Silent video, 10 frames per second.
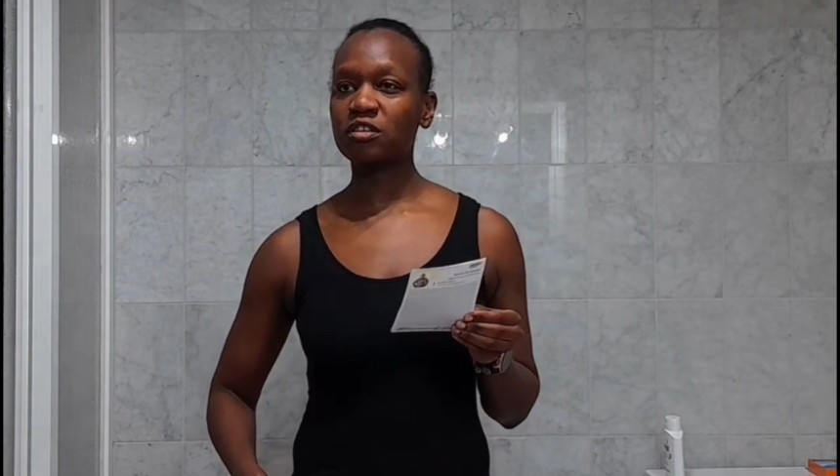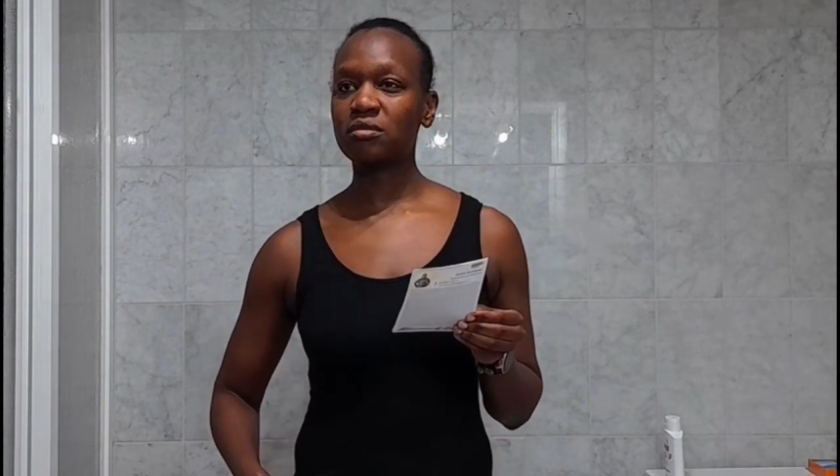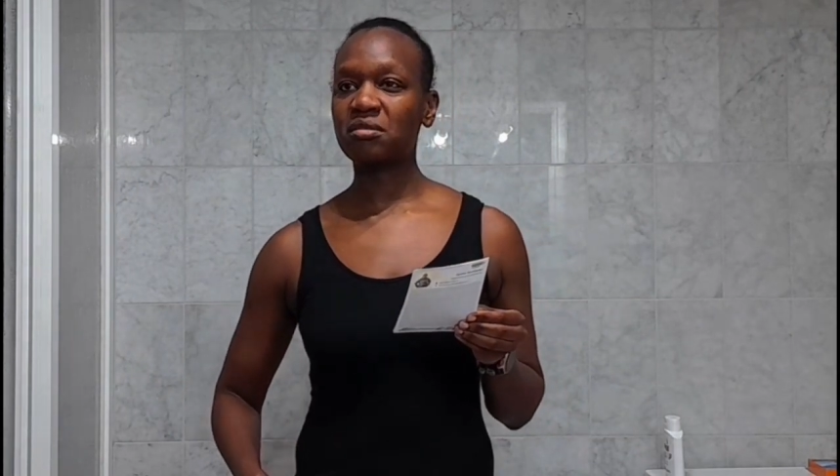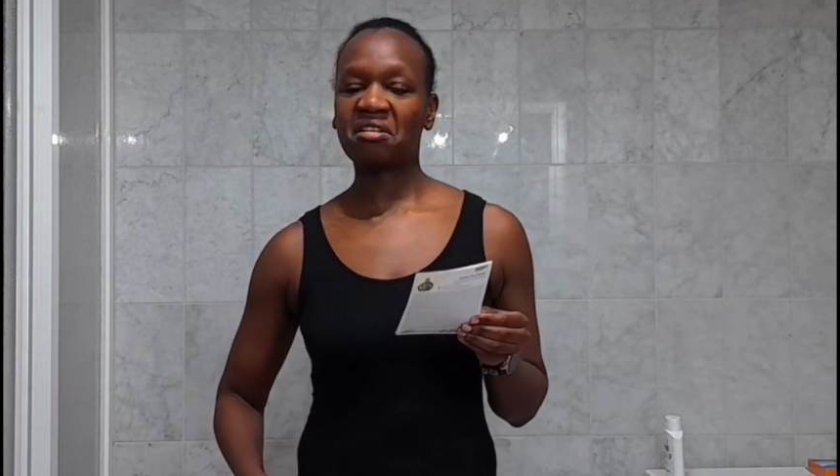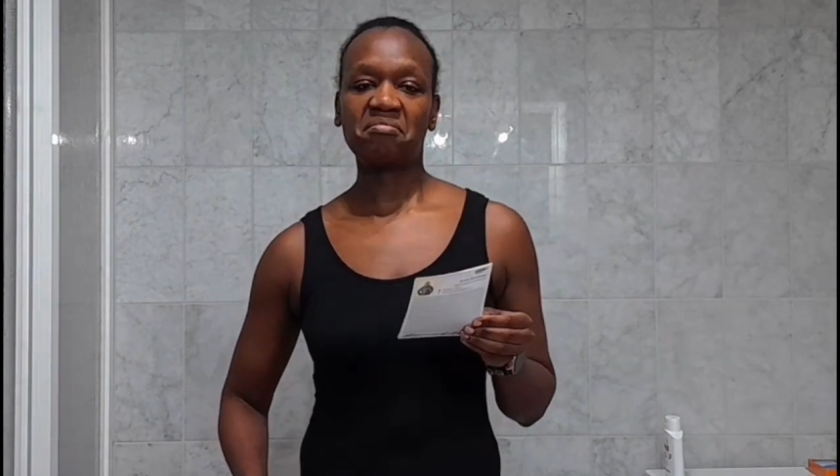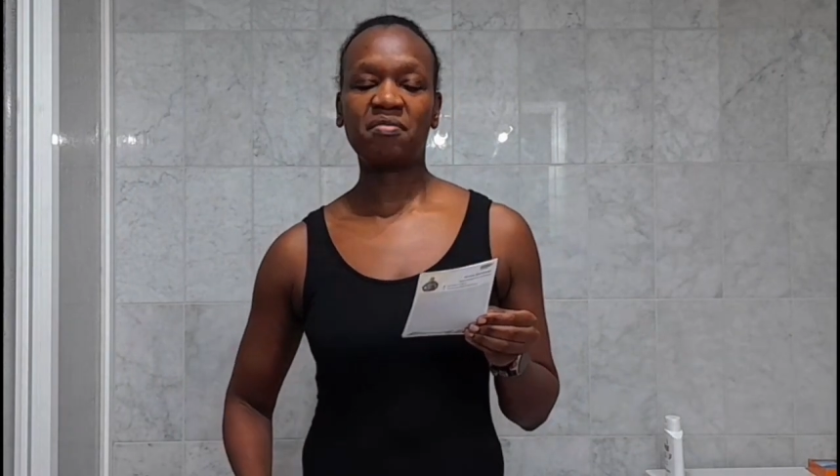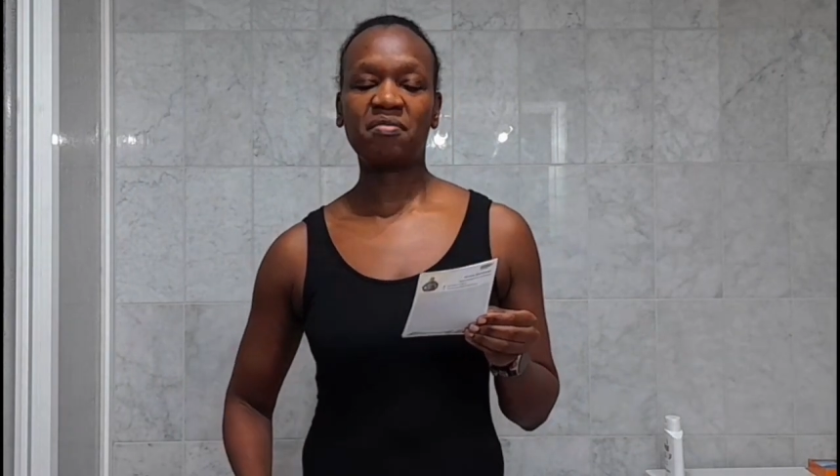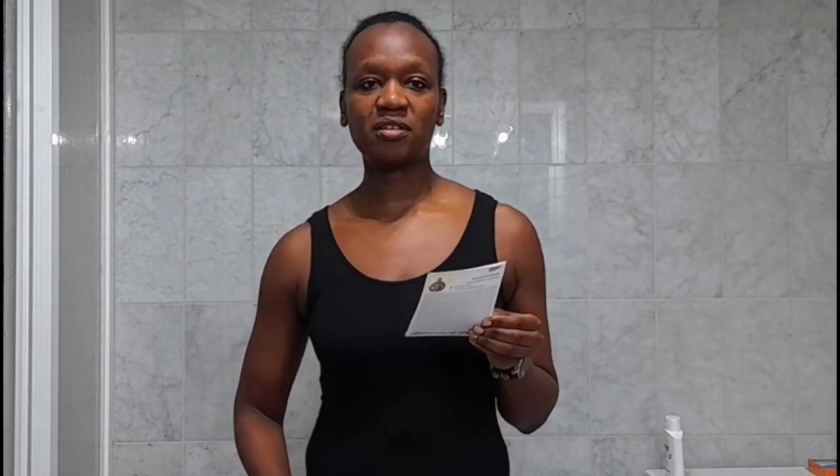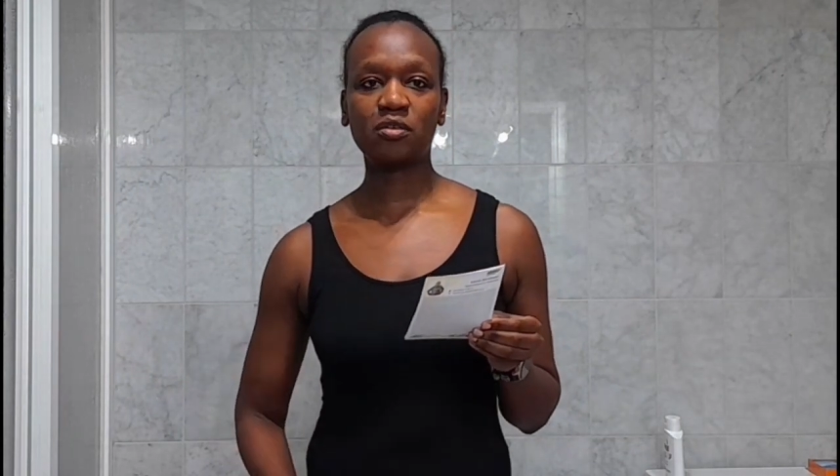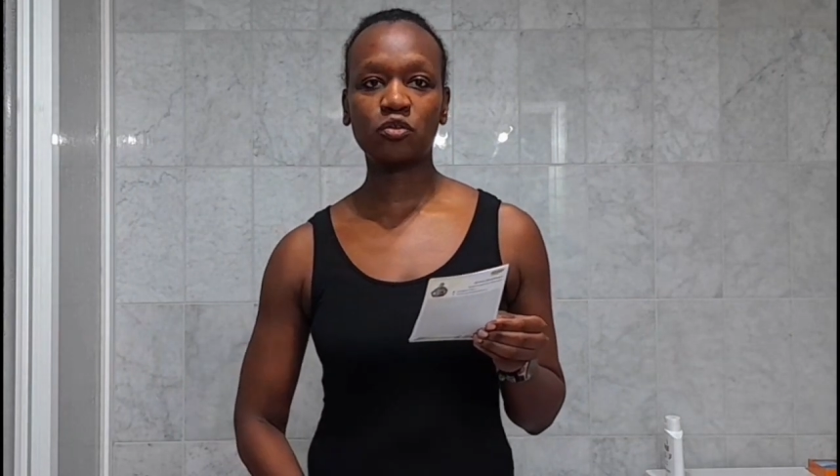yeah, my
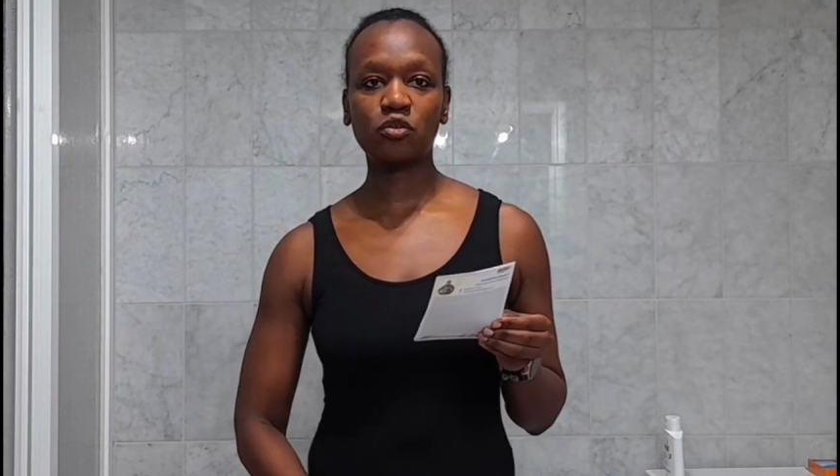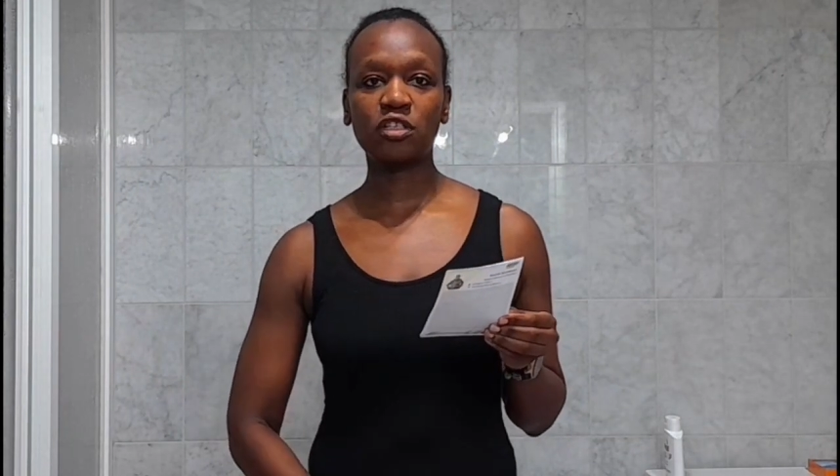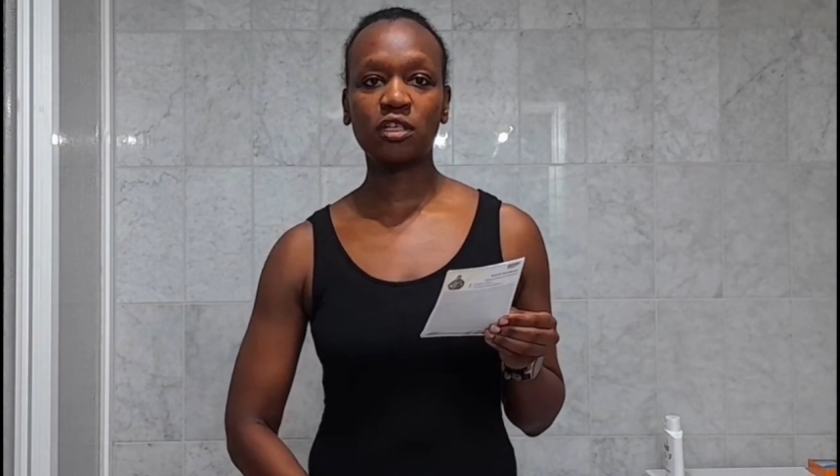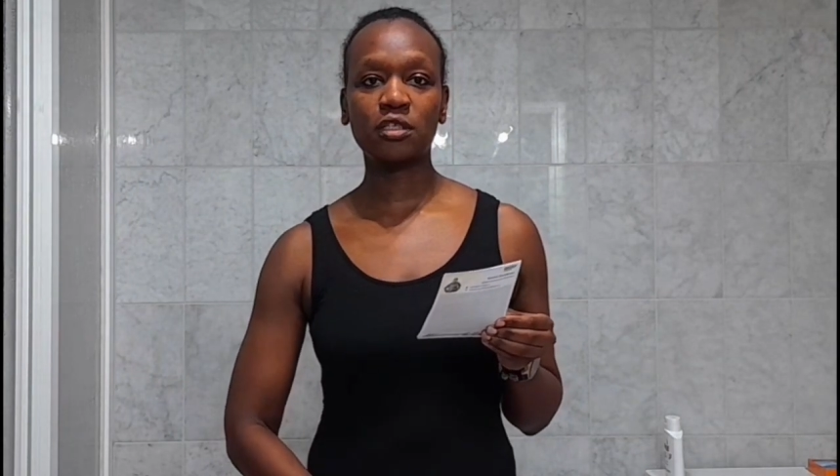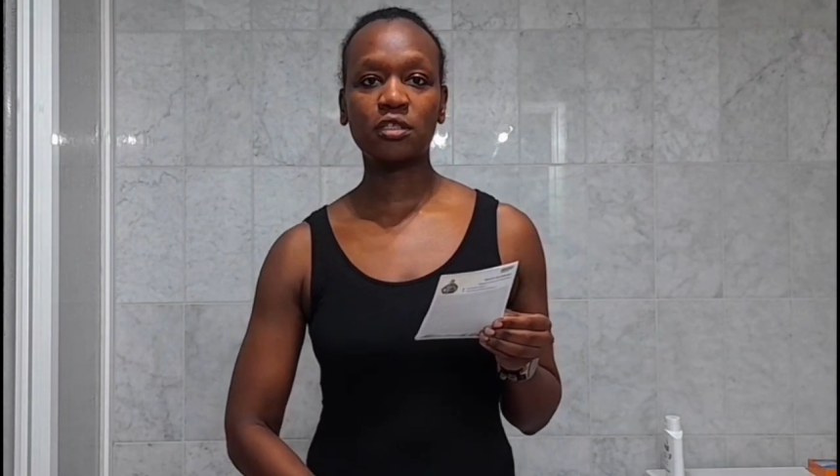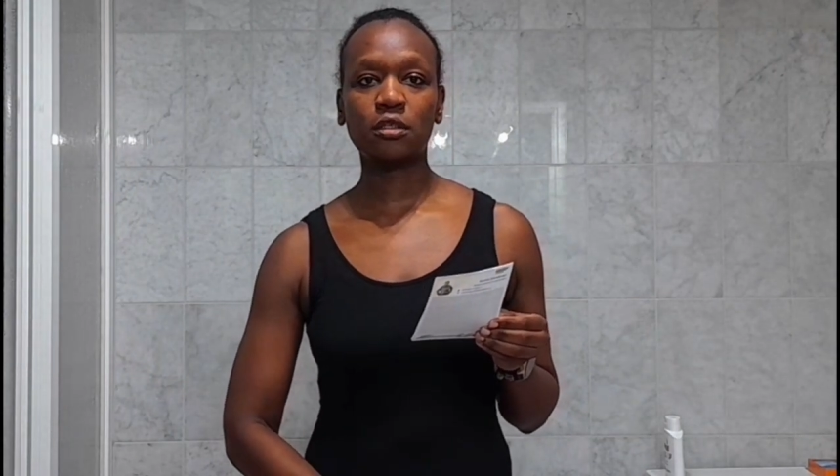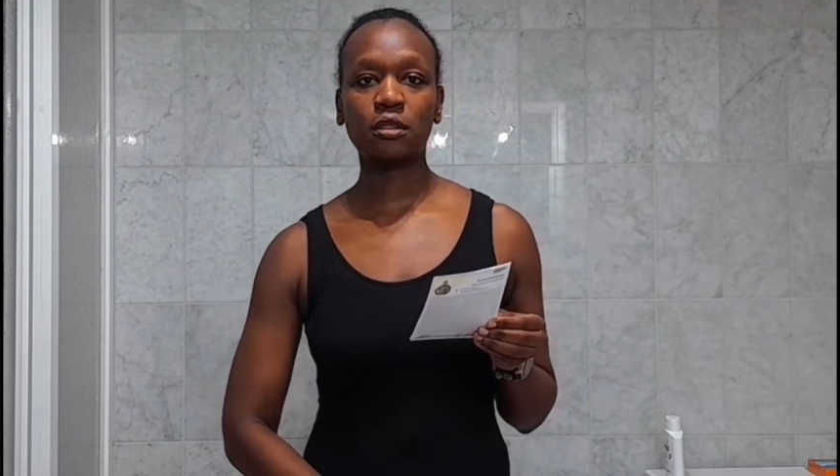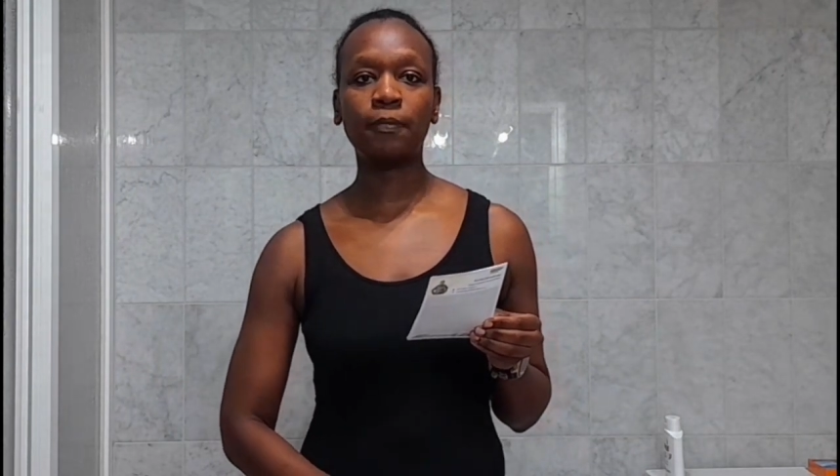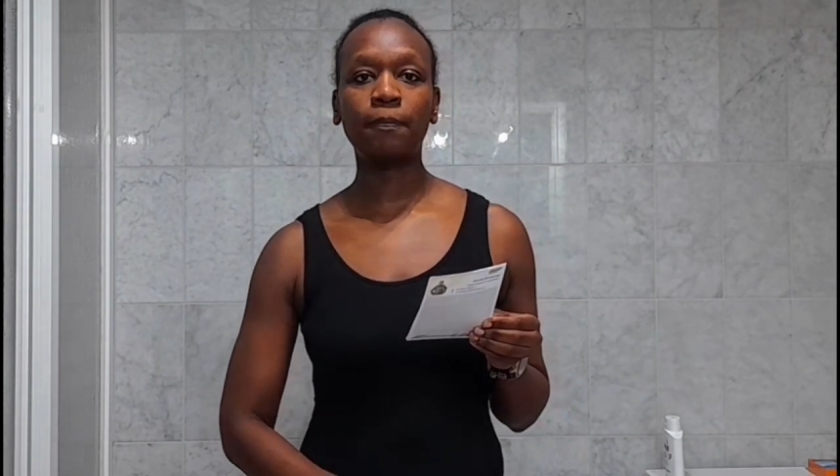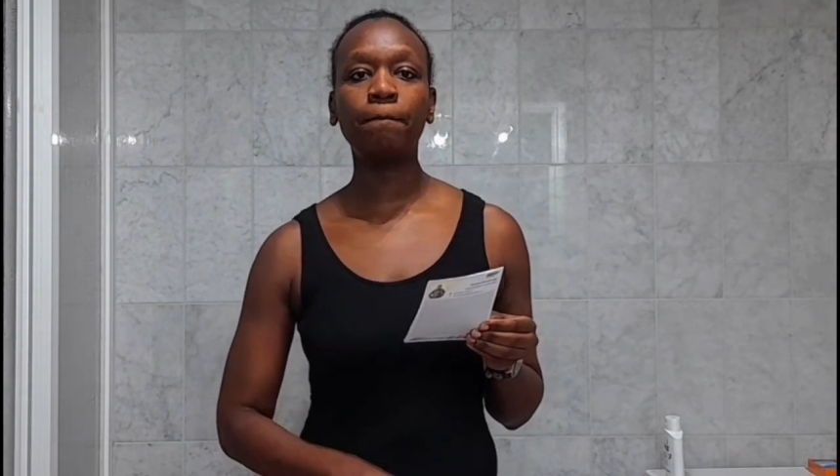visa was not yet,
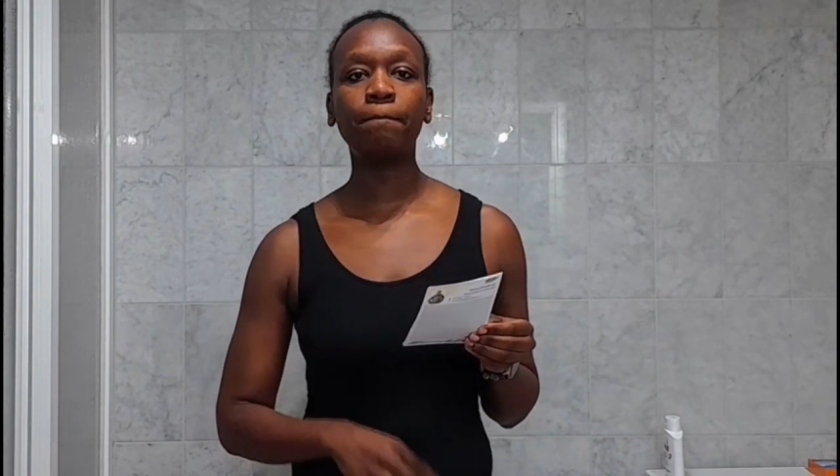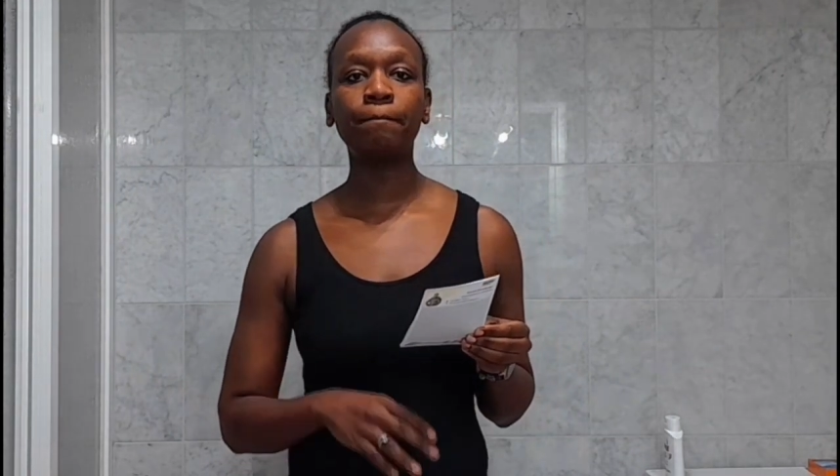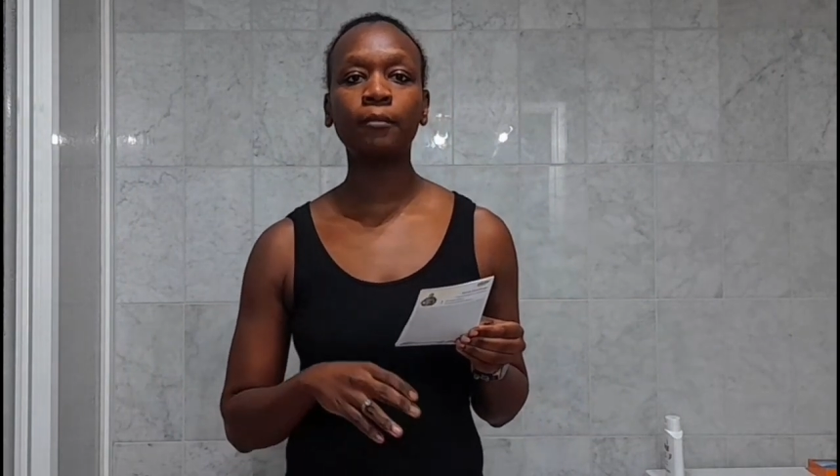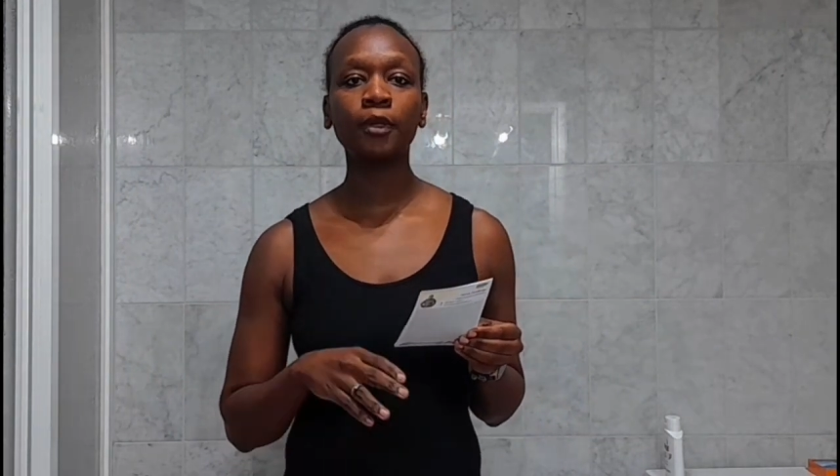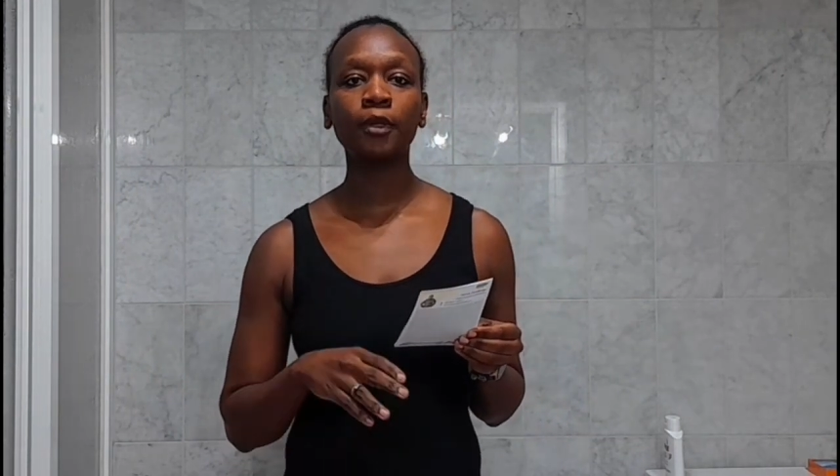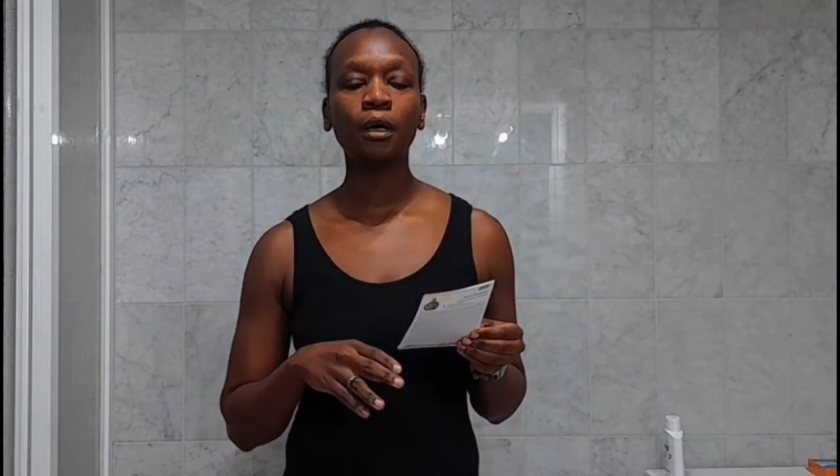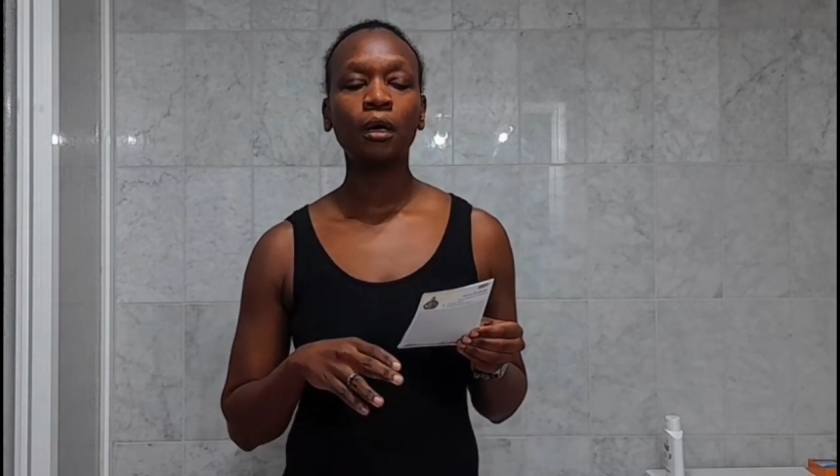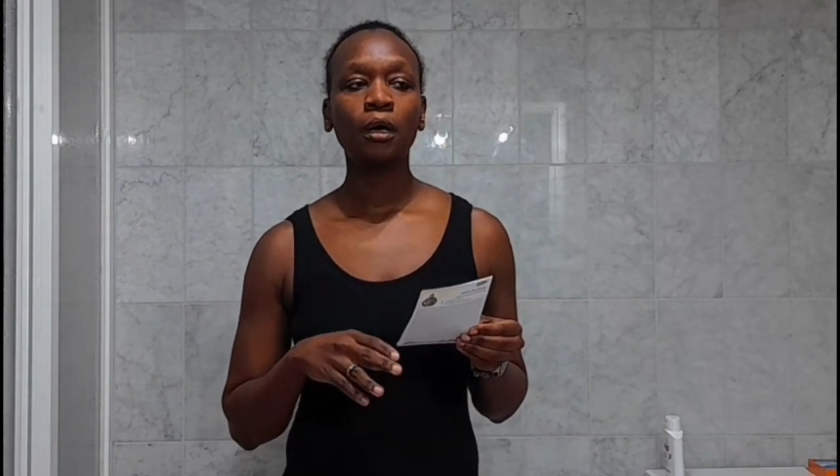um,